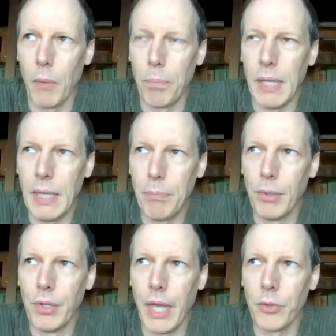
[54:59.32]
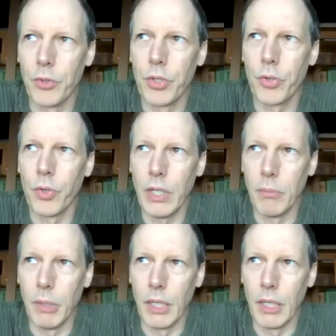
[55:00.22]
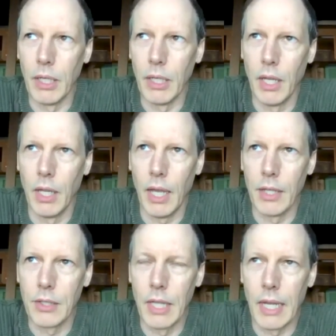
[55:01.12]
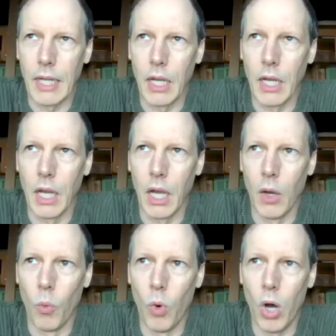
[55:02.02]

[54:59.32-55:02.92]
how people now treat me as like a